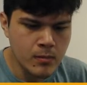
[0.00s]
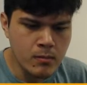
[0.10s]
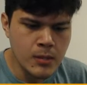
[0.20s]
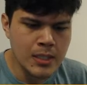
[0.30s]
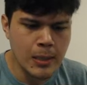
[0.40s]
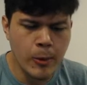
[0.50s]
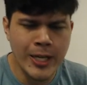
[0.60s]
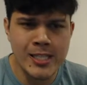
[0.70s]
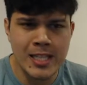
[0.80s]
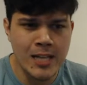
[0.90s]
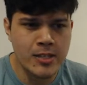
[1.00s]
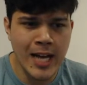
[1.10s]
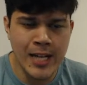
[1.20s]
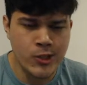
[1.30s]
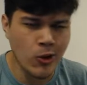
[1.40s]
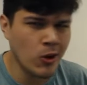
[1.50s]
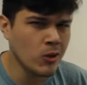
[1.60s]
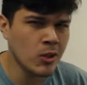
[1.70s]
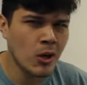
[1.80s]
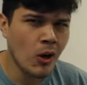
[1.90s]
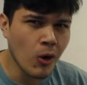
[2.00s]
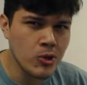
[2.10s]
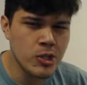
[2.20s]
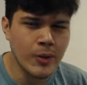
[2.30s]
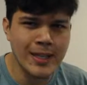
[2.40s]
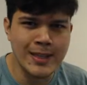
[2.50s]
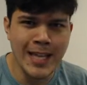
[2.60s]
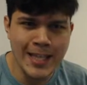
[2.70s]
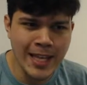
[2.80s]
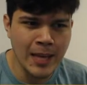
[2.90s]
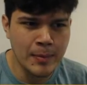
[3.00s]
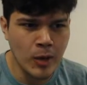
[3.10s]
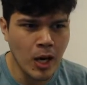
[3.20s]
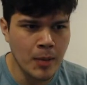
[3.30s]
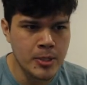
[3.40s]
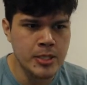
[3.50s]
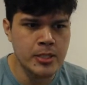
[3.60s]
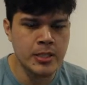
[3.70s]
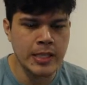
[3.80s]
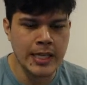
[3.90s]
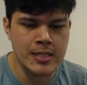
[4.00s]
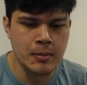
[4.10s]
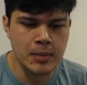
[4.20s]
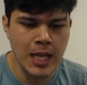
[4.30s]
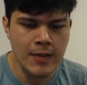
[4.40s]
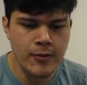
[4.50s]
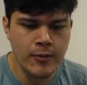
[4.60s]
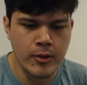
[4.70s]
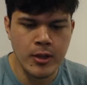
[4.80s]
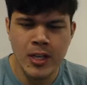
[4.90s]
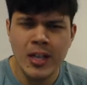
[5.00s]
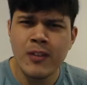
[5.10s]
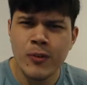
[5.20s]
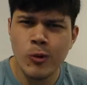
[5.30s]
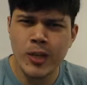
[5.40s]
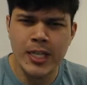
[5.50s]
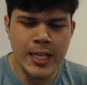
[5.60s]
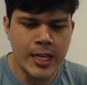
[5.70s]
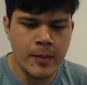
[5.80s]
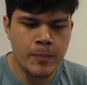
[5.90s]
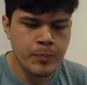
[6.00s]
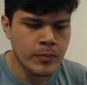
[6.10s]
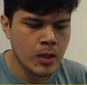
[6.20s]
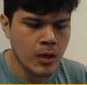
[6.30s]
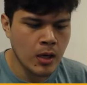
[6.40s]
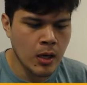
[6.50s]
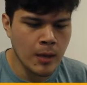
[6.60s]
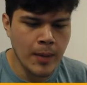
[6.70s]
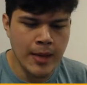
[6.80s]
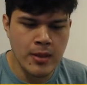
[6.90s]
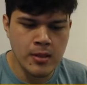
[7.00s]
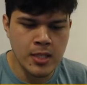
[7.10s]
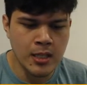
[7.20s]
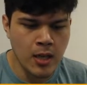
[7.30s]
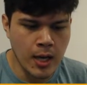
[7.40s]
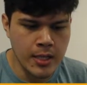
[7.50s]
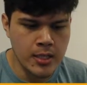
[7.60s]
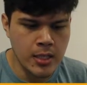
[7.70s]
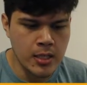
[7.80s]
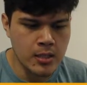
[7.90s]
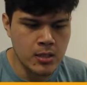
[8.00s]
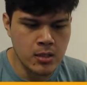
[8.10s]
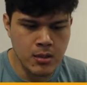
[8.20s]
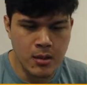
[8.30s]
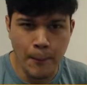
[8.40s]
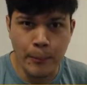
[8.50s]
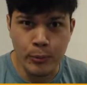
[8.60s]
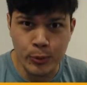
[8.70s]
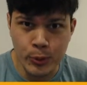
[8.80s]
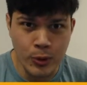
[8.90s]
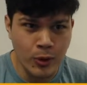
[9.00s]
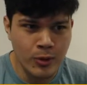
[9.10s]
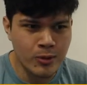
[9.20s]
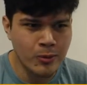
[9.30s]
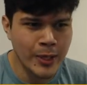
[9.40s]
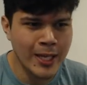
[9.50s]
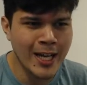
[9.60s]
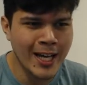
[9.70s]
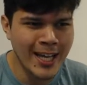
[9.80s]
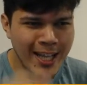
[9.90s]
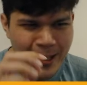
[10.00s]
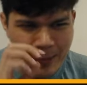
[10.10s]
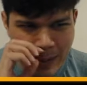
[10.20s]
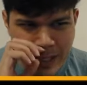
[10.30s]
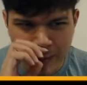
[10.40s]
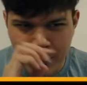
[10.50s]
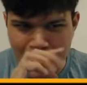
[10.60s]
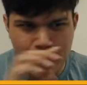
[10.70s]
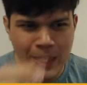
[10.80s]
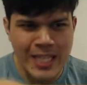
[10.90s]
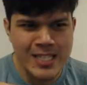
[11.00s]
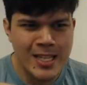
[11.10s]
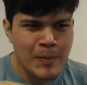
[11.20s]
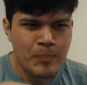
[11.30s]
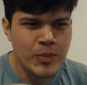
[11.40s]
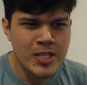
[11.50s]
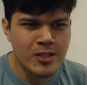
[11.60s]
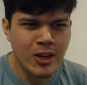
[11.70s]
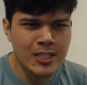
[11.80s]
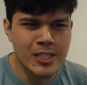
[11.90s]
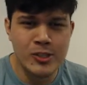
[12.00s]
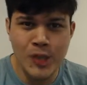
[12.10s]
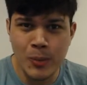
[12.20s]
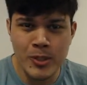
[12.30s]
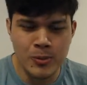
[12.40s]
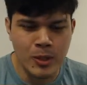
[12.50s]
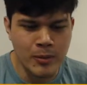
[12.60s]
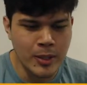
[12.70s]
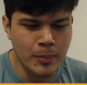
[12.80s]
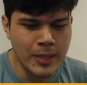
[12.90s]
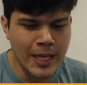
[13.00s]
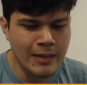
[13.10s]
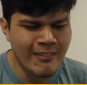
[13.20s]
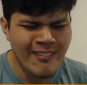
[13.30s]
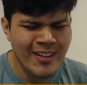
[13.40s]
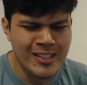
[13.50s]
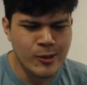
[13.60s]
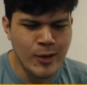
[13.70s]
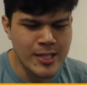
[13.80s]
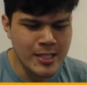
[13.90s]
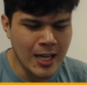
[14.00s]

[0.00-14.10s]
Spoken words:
Liberating Slash, Catch All, also a late game option to gain some life if you really need it. And then Sun Goddess is brutal when you play this card does so much work. When you play it, it's crazy.